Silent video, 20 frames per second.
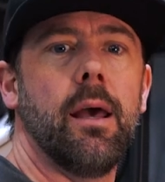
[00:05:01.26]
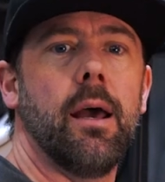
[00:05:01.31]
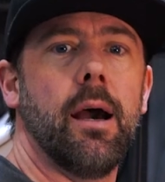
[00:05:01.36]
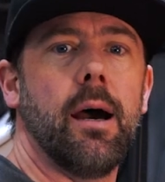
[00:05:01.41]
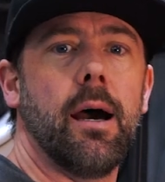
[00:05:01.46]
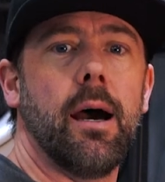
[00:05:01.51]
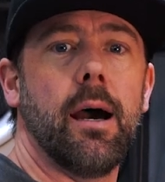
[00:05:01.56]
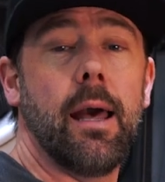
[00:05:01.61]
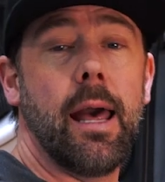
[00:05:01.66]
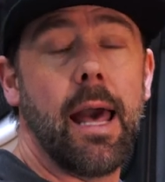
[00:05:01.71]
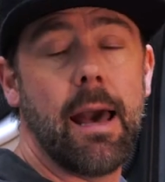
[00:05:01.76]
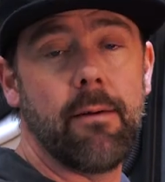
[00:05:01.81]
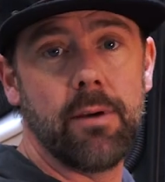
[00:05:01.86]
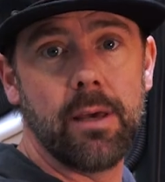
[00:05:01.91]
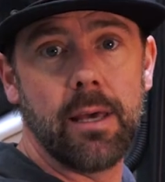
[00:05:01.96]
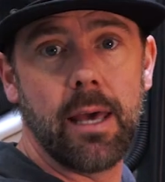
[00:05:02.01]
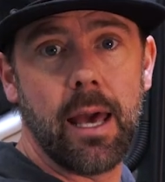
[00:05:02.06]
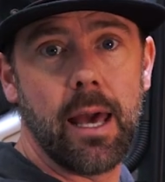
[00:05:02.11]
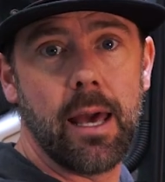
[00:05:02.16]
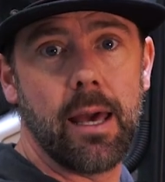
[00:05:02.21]

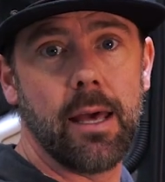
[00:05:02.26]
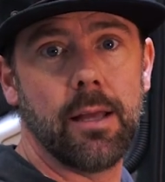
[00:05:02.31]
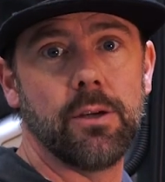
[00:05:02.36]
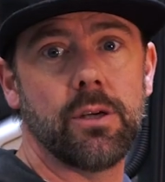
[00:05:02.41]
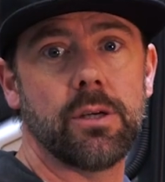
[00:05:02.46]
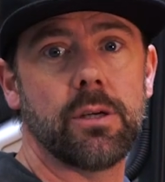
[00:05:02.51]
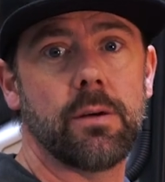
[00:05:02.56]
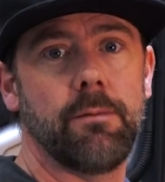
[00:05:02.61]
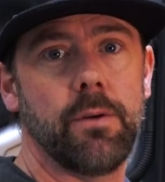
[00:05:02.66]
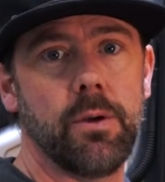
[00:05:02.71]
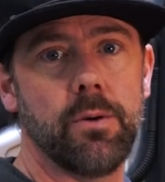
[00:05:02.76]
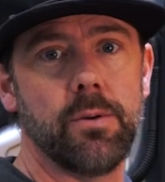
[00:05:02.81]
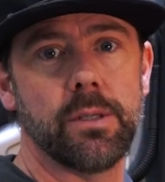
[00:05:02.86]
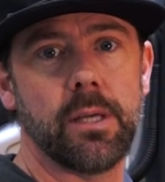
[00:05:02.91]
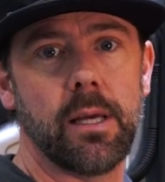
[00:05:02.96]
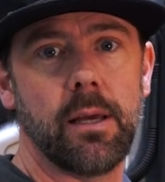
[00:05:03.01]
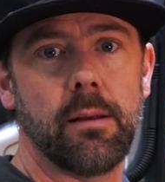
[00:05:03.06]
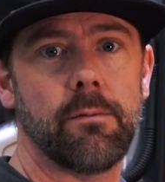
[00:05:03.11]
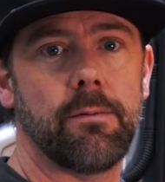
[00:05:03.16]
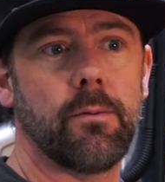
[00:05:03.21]
heavy gauge
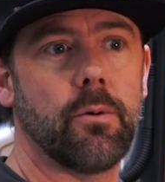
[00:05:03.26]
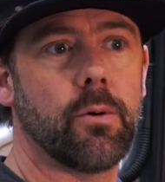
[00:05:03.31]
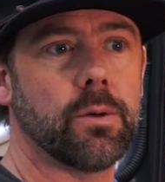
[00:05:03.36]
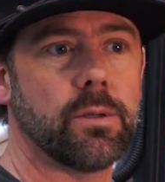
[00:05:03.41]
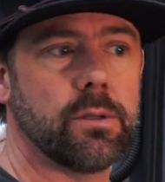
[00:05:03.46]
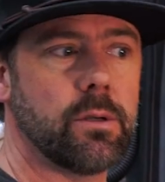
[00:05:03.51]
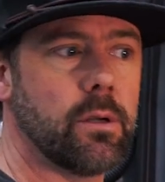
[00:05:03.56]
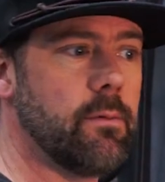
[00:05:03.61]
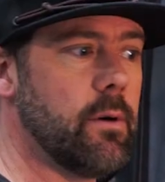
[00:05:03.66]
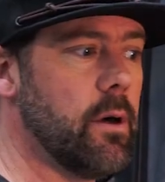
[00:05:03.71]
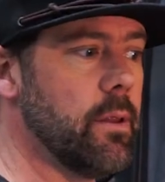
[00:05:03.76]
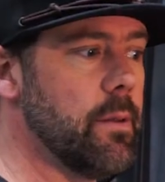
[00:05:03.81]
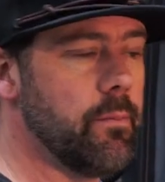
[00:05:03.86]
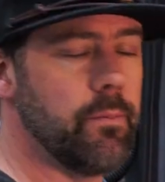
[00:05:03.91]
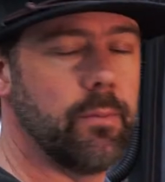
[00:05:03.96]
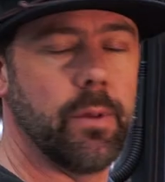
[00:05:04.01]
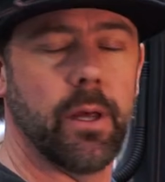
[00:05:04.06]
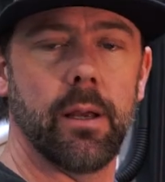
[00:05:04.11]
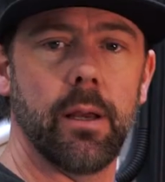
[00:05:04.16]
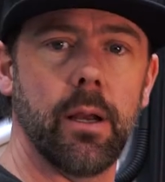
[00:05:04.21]
fusing for sort of all
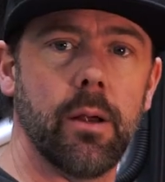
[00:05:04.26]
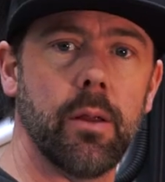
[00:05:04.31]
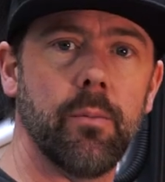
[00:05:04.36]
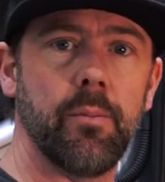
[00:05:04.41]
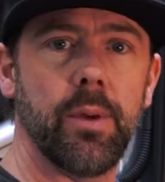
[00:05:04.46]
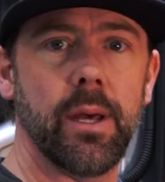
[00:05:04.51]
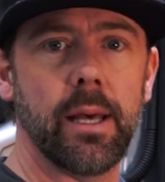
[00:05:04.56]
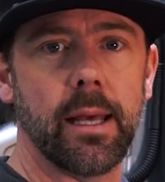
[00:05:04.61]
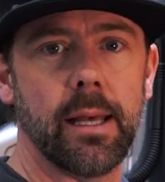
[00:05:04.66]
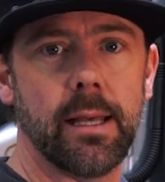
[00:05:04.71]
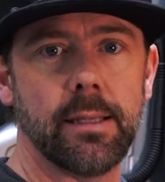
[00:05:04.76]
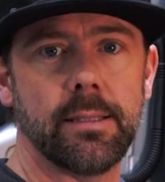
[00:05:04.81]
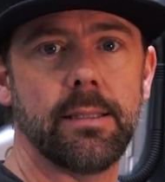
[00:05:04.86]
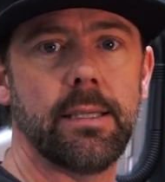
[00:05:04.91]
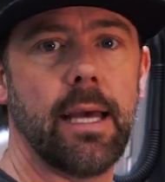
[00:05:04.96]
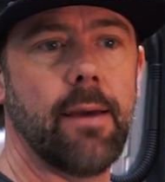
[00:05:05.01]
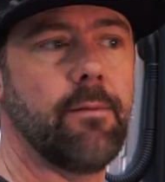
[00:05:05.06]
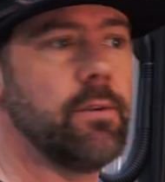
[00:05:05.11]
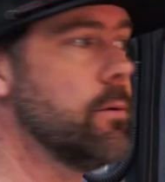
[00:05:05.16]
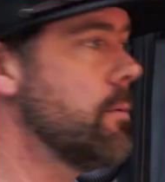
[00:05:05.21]
the big
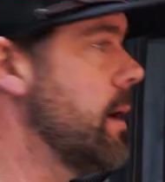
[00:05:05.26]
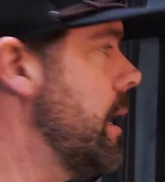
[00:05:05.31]
safety